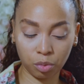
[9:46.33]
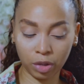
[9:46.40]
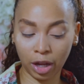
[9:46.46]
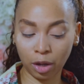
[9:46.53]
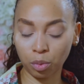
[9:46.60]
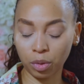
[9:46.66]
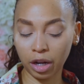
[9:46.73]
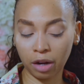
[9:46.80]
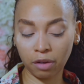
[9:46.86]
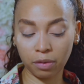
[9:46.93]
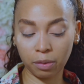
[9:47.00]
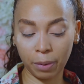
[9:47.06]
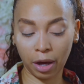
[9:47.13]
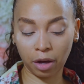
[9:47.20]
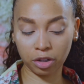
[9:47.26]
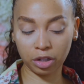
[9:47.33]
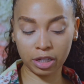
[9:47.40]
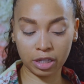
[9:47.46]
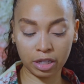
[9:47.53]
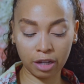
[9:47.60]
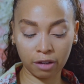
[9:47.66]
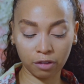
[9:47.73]
like whatever powder
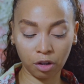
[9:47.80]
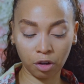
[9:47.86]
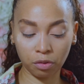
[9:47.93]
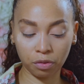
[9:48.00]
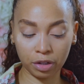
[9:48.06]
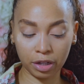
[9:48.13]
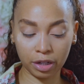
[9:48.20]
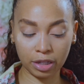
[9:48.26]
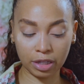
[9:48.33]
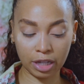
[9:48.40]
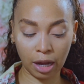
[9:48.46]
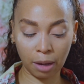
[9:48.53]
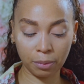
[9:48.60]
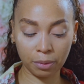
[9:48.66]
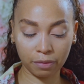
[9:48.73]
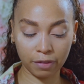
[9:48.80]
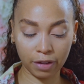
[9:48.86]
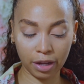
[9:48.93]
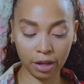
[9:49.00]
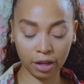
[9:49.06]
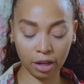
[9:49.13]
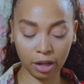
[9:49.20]
that's left over in the top of
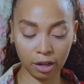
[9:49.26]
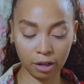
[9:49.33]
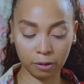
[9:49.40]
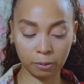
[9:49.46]
that,